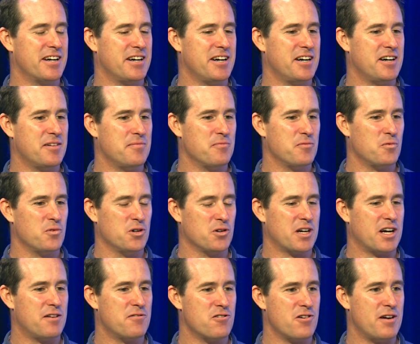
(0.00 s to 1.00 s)
we'll
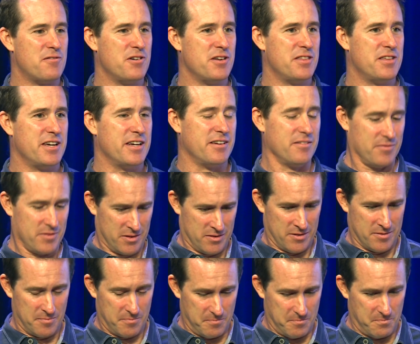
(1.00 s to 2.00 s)
cover everything,
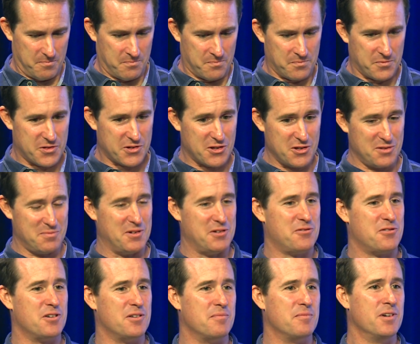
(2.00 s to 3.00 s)
excuse me,
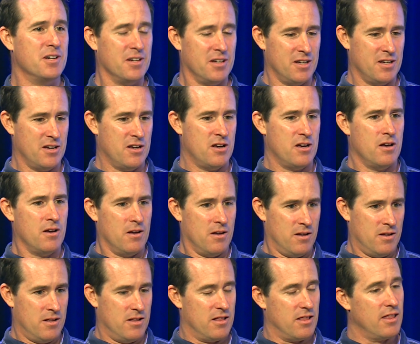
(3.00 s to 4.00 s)
from
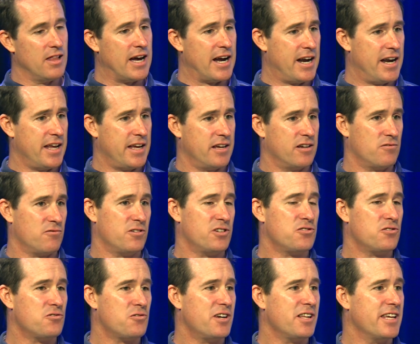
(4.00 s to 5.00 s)
lighting, which
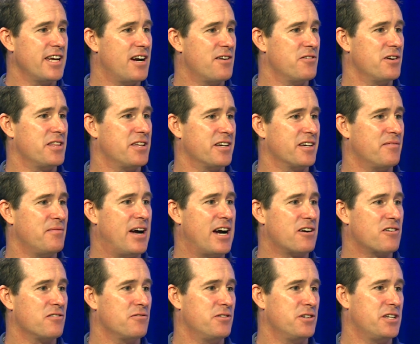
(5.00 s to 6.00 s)
is really everything in
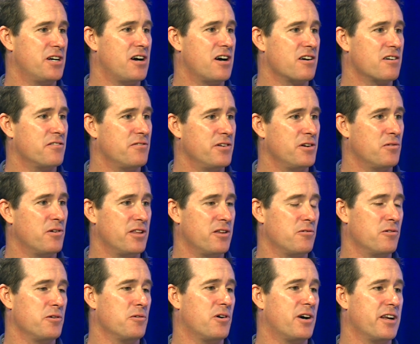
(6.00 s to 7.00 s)
macro photography, whether
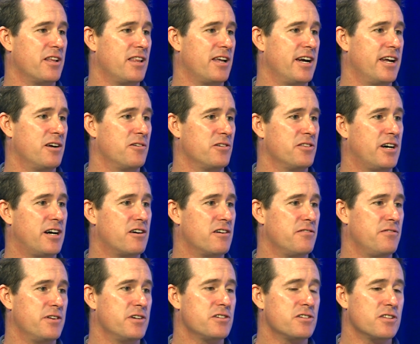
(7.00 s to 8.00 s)
we want to light it with
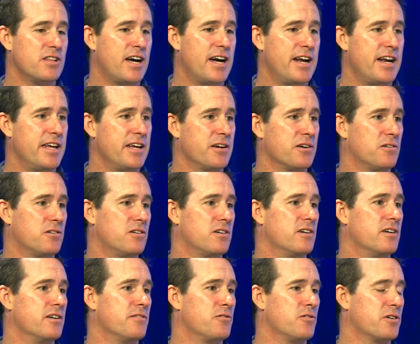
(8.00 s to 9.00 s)
artificial lighting
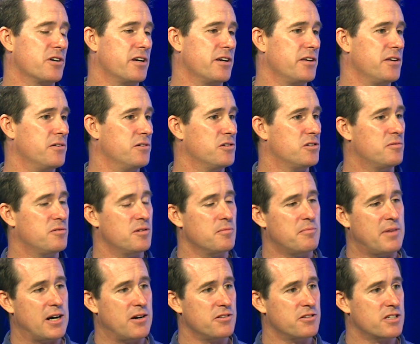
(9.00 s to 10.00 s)
or if we're going to use some
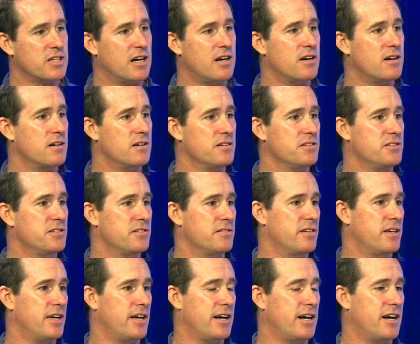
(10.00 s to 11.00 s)
bounce cards,
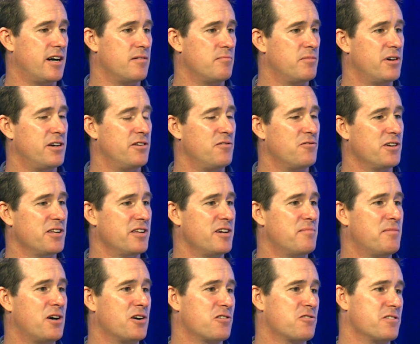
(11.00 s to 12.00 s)
but really
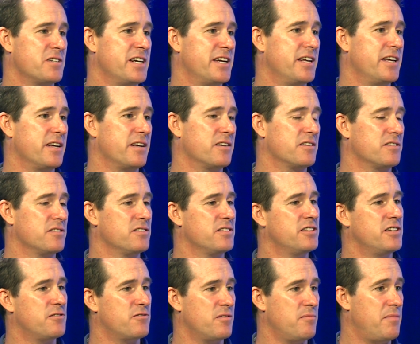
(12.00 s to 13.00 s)
about creating
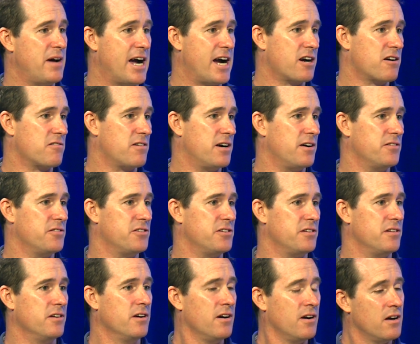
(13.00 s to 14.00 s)
different backgrounds
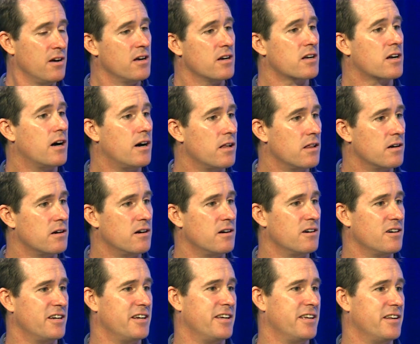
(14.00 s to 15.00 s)
and
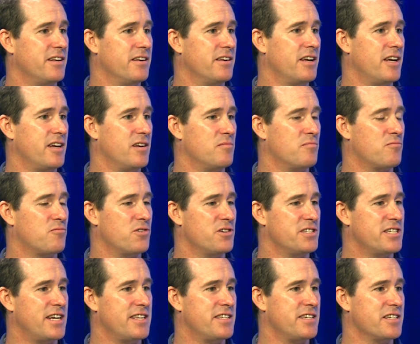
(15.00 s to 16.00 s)
color and
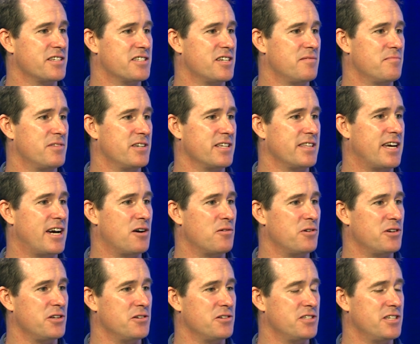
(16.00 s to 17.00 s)
presenting something that
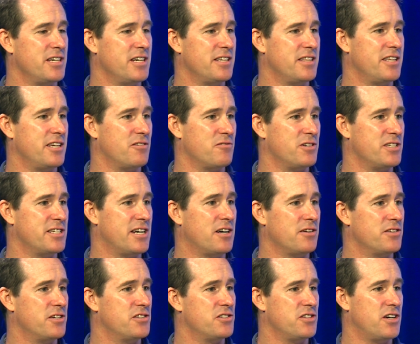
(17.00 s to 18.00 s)
when you see it, the end
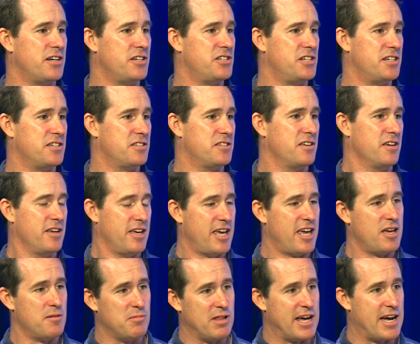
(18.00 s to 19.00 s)
result, it's not just
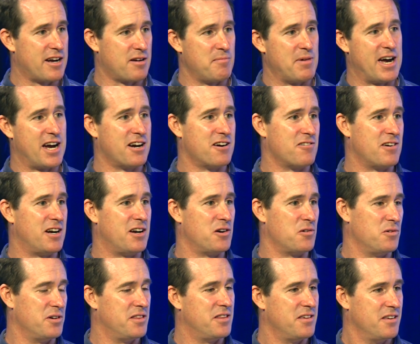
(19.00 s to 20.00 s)
a black background
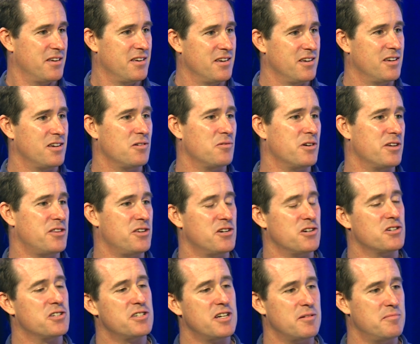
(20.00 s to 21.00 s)
with your
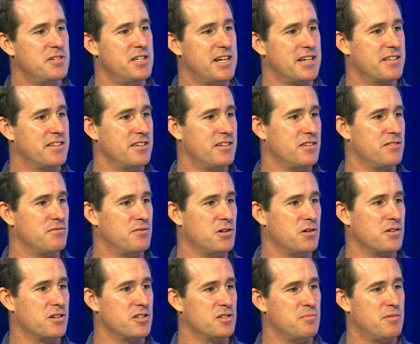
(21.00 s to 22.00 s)
subject in
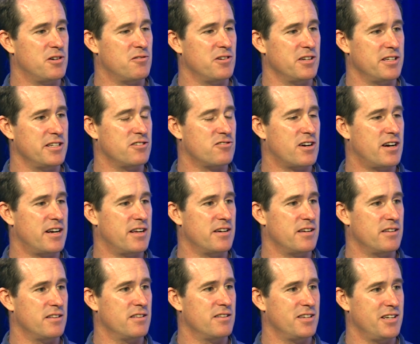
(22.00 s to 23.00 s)
focus, but really trying
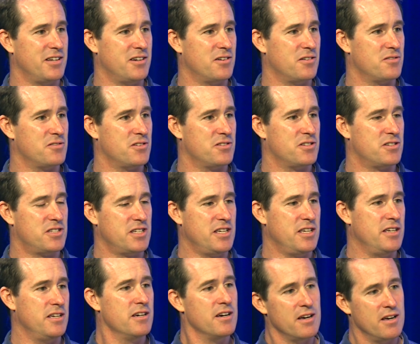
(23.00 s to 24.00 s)
to,
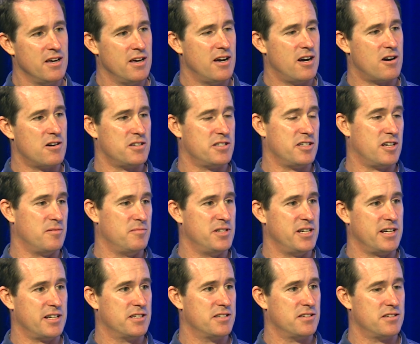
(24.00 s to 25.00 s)
see our
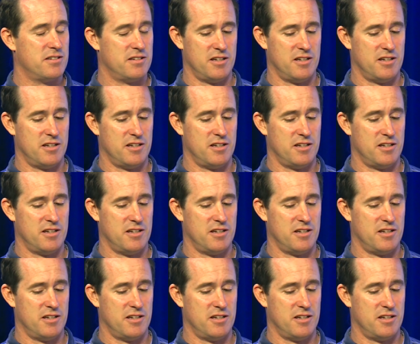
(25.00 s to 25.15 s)
subjects